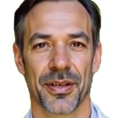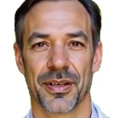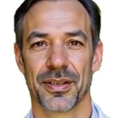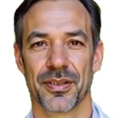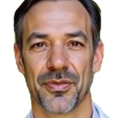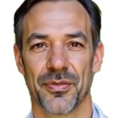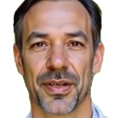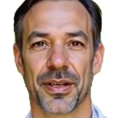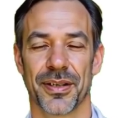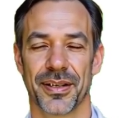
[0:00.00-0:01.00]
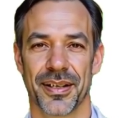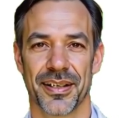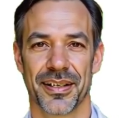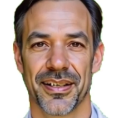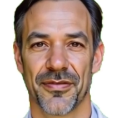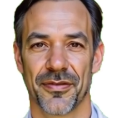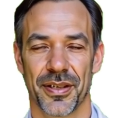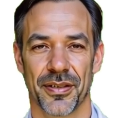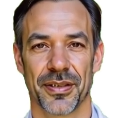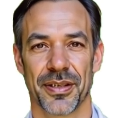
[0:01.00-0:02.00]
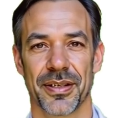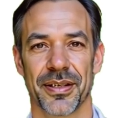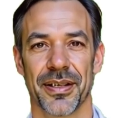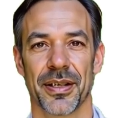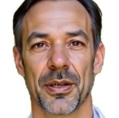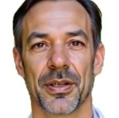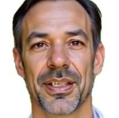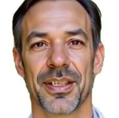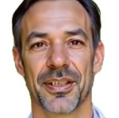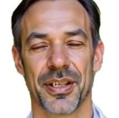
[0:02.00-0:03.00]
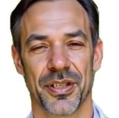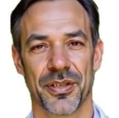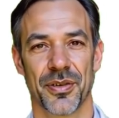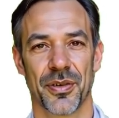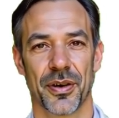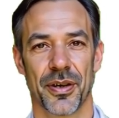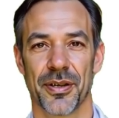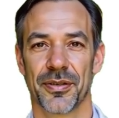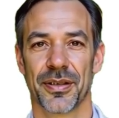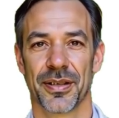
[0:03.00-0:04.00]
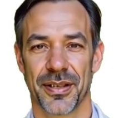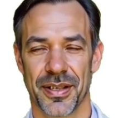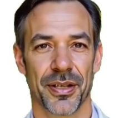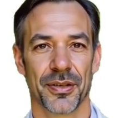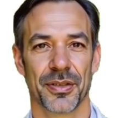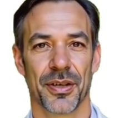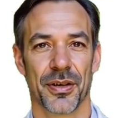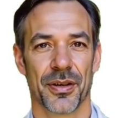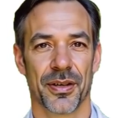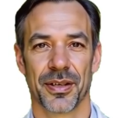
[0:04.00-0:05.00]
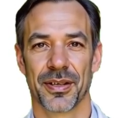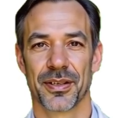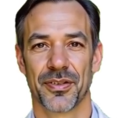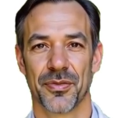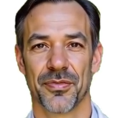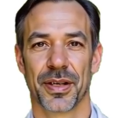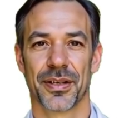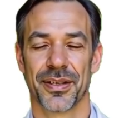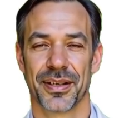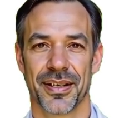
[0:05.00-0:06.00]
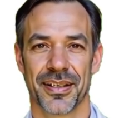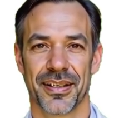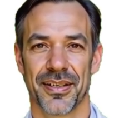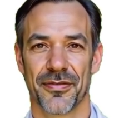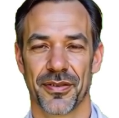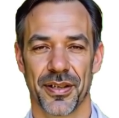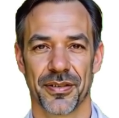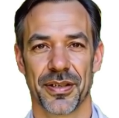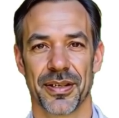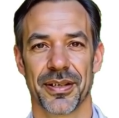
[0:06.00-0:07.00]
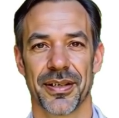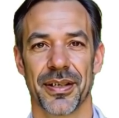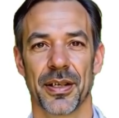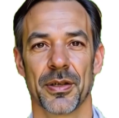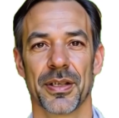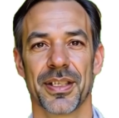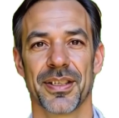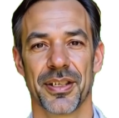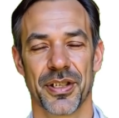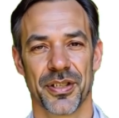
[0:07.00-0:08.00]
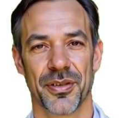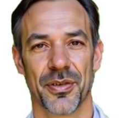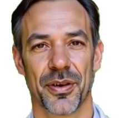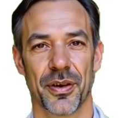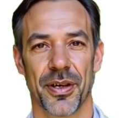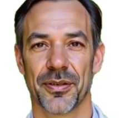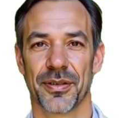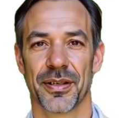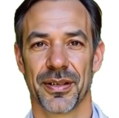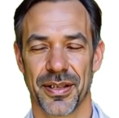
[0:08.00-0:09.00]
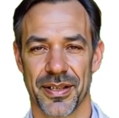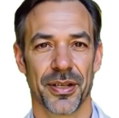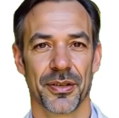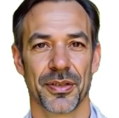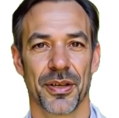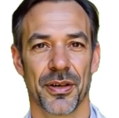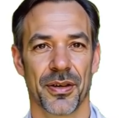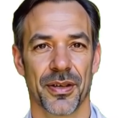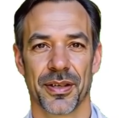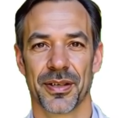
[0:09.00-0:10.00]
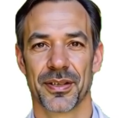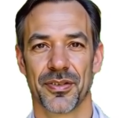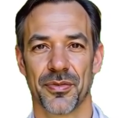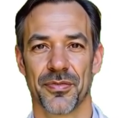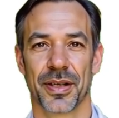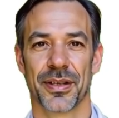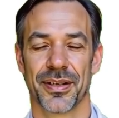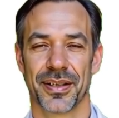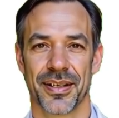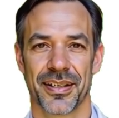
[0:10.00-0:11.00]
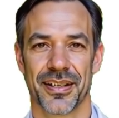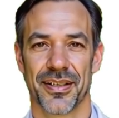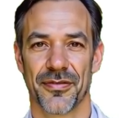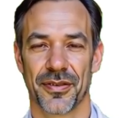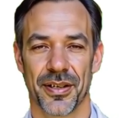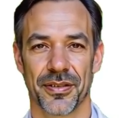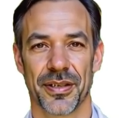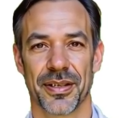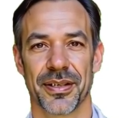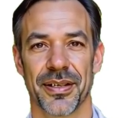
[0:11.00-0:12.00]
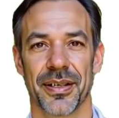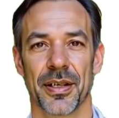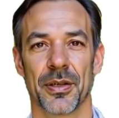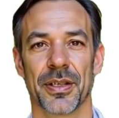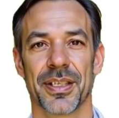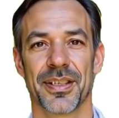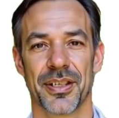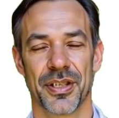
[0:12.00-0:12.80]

This version keeps more of the active compounds intact, especially when made fresh. 2. Cold hibiscus infusion. Soak dried hibiscus petals in room temperature water overnight.